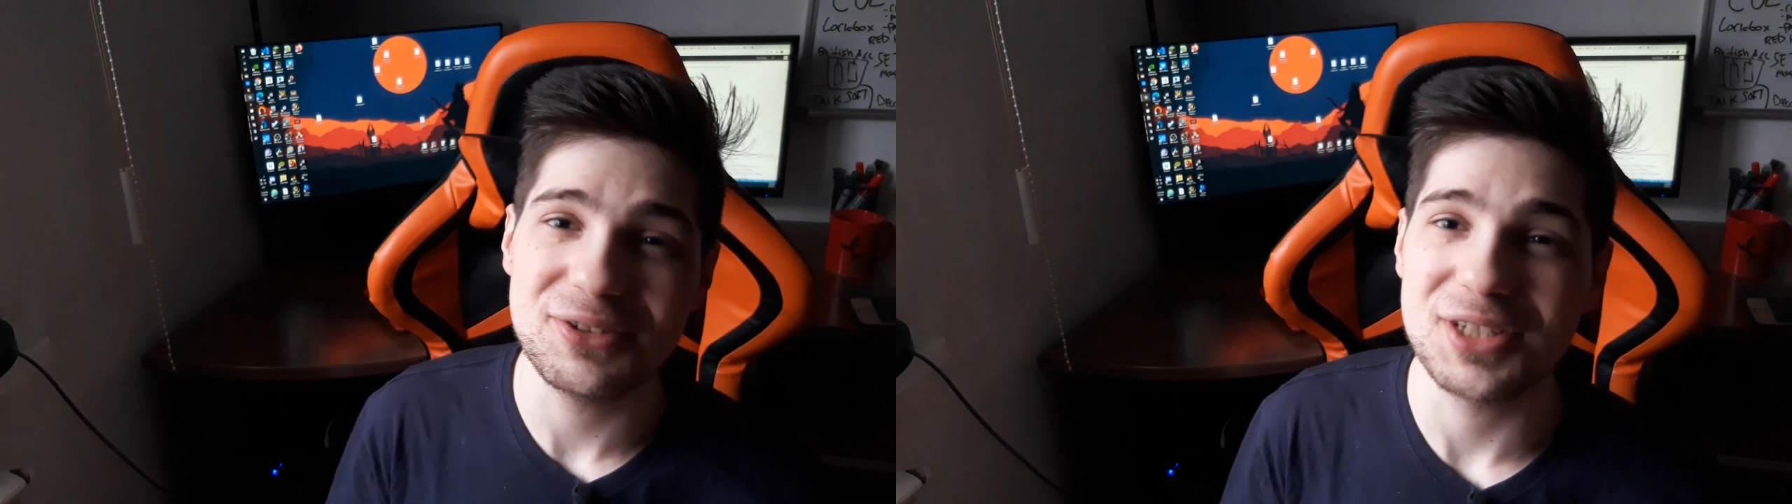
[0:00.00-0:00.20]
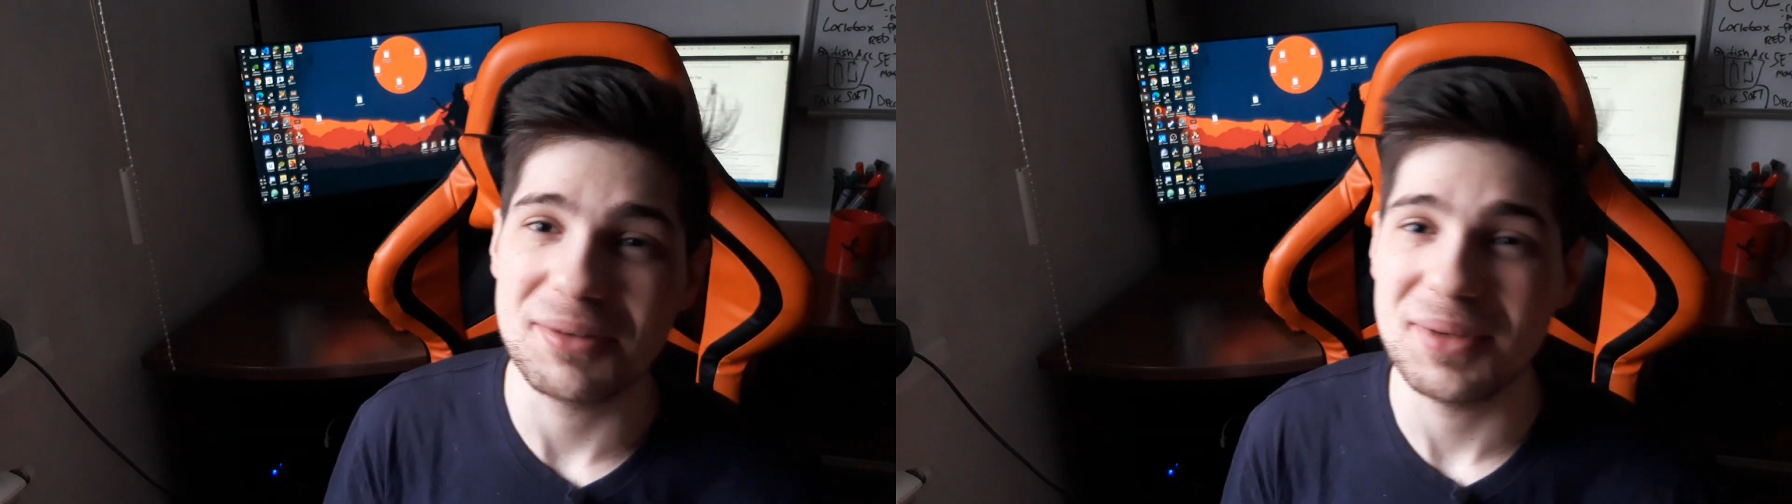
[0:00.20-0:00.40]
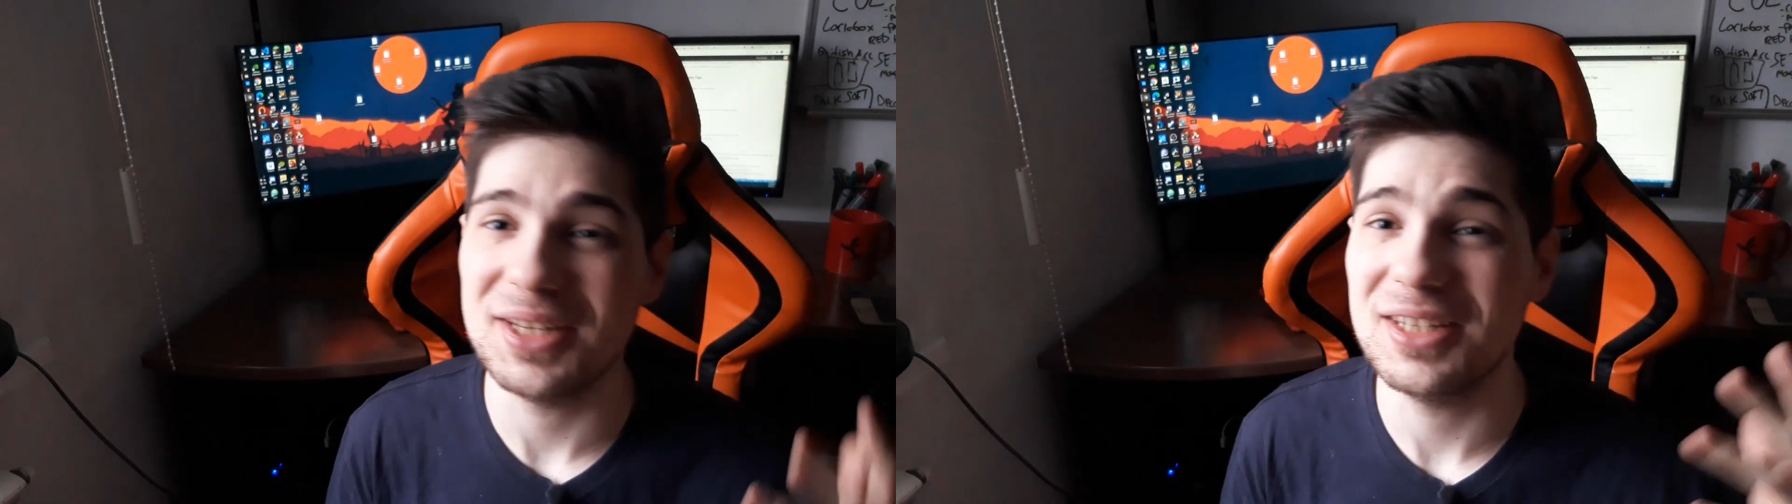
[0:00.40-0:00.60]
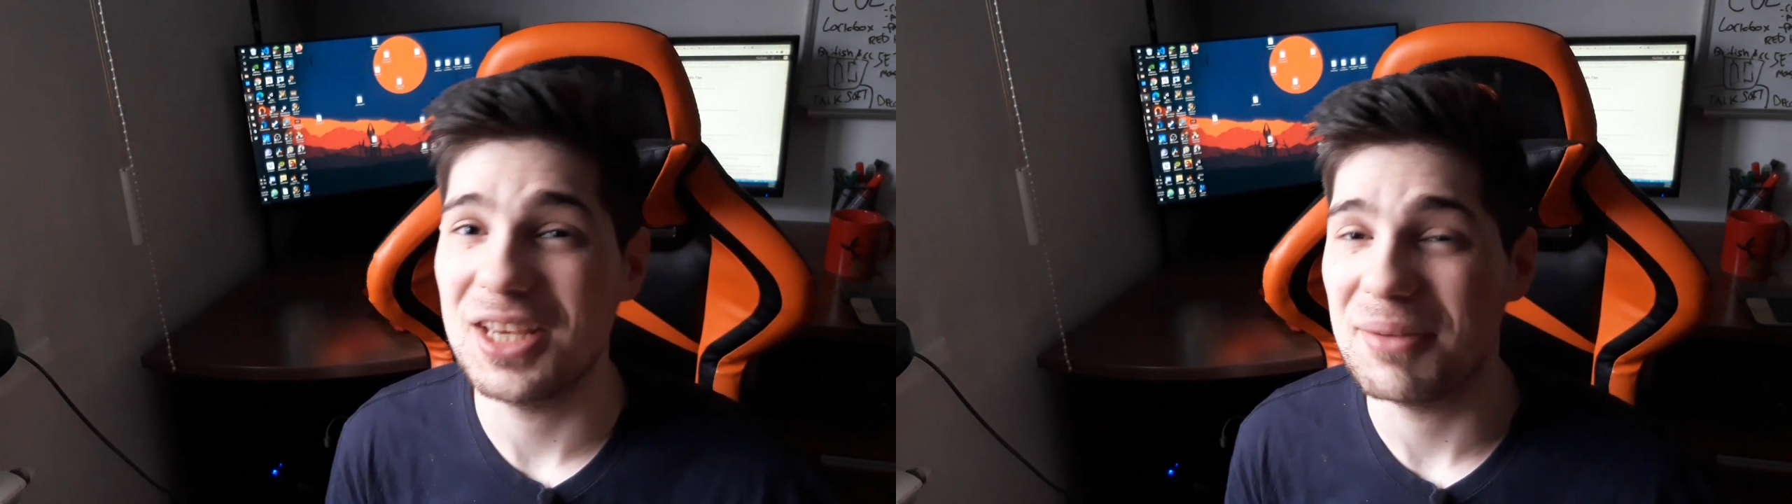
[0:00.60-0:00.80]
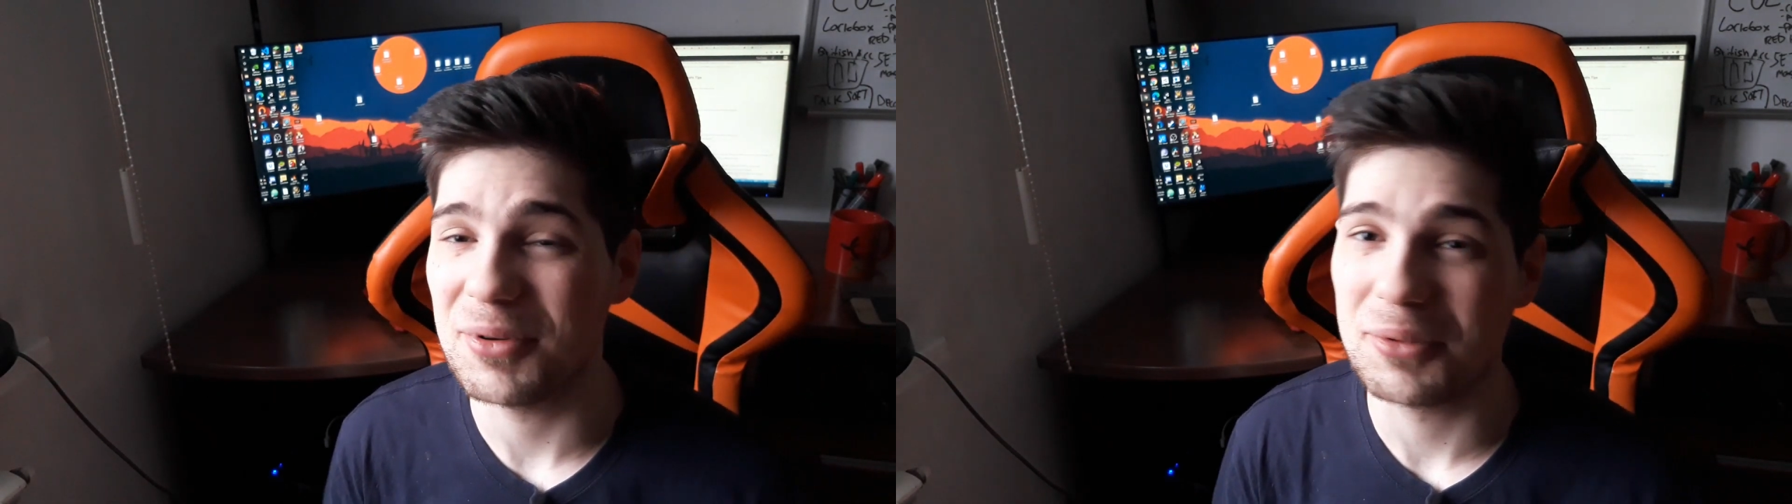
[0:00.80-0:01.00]
some
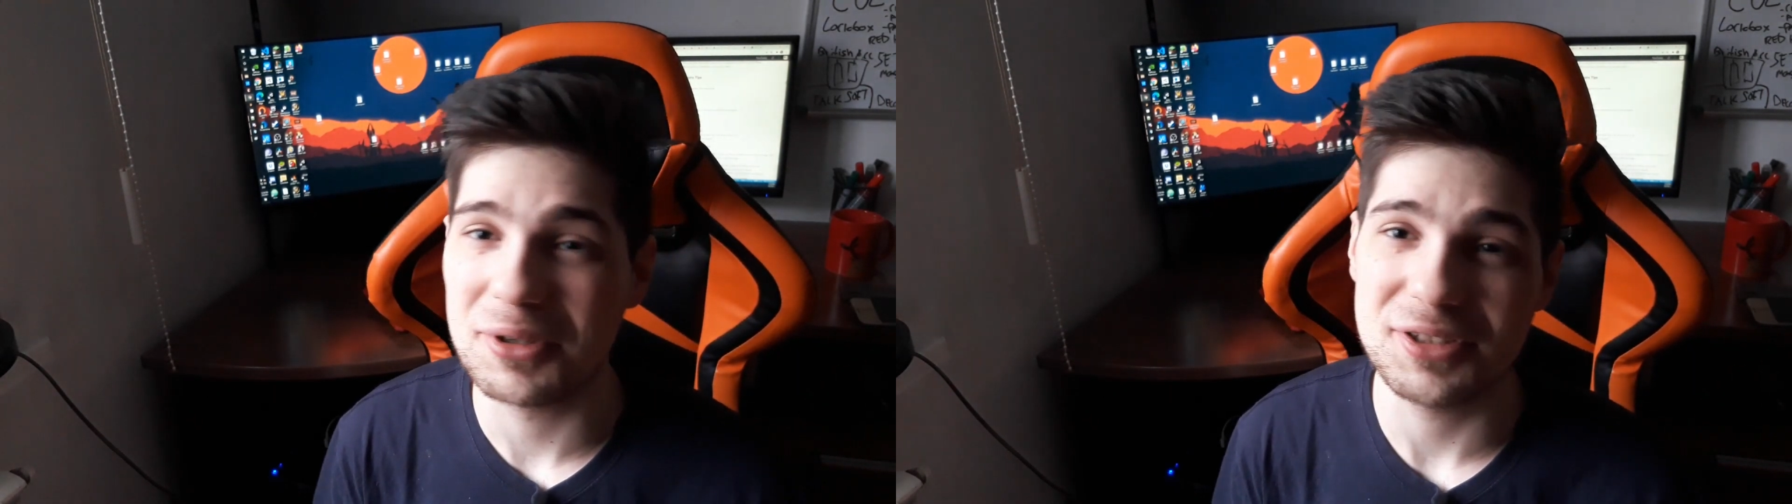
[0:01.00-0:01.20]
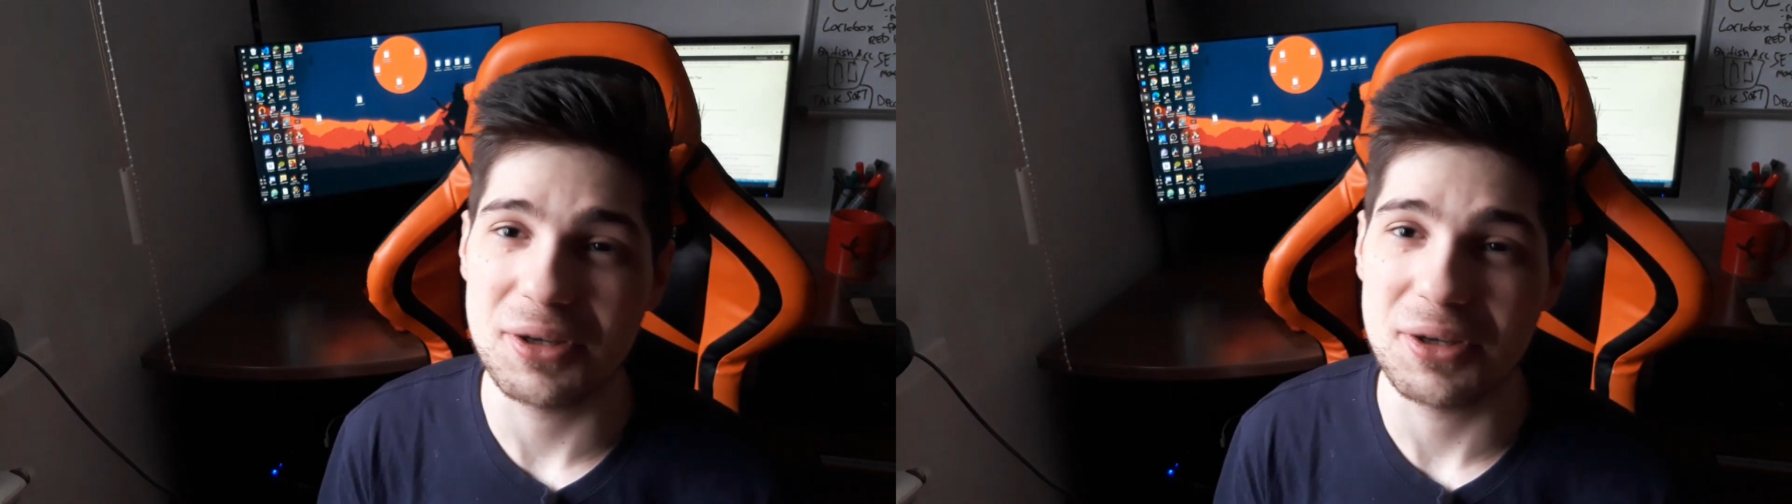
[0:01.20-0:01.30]
in-game rewards,